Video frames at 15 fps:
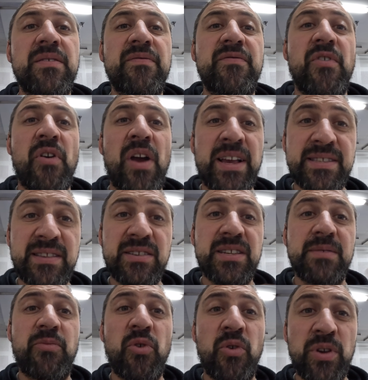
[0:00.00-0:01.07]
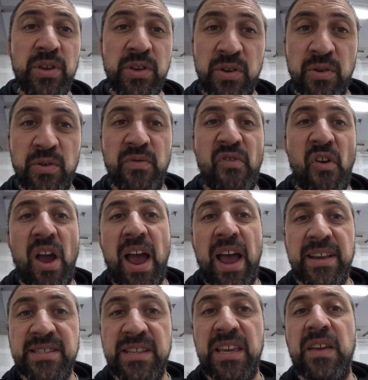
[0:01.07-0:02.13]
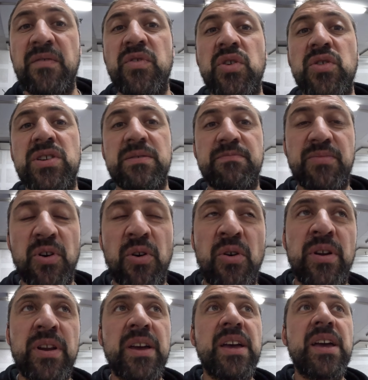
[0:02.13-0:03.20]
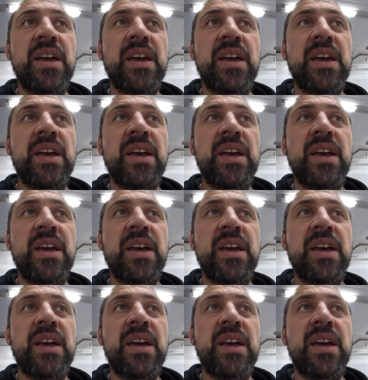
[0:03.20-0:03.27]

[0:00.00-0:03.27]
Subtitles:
for us to support you, for us to give you support,